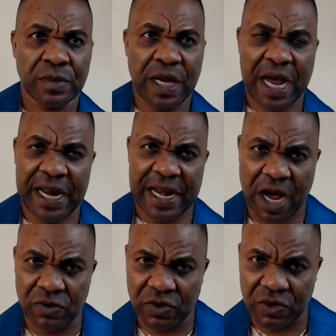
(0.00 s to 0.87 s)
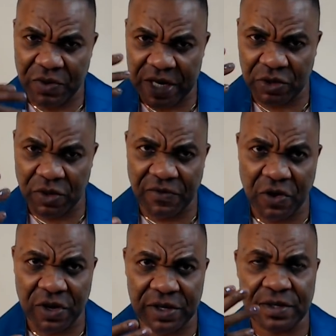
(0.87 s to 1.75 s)
Announce, raise your
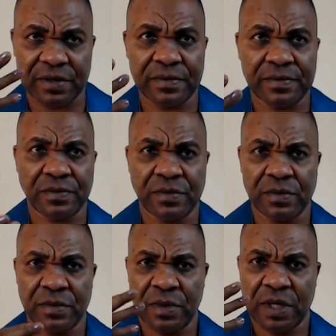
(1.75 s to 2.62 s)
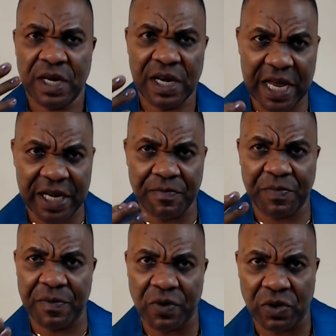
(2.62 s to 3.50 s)
voice. Let the
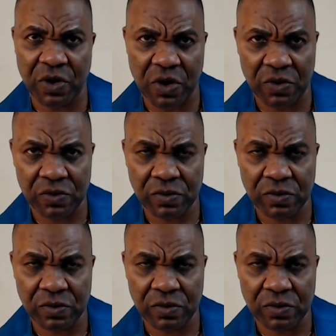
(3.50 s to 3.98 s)
people know.